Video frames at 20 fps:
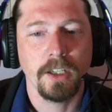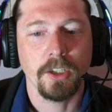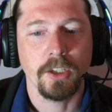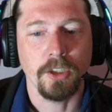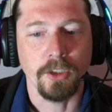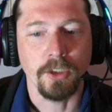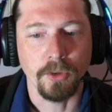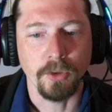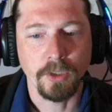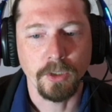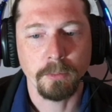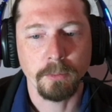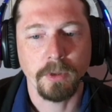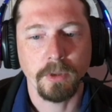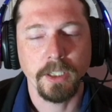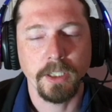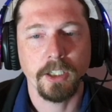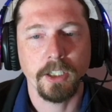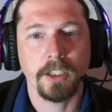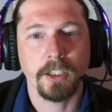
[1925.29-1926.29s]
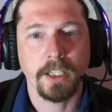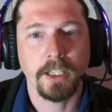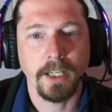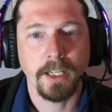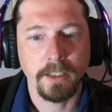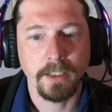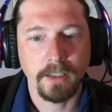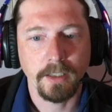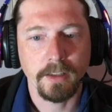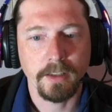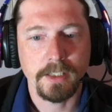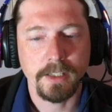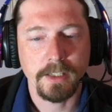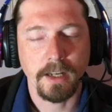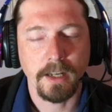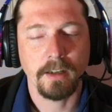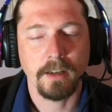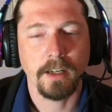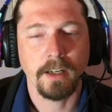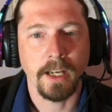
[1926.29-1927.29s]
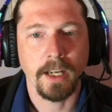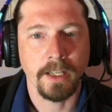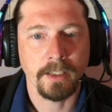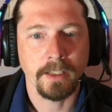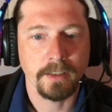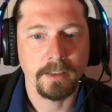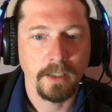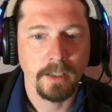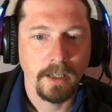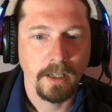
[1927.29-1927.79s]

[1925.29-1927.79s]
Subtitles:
you can bring your king to the center, and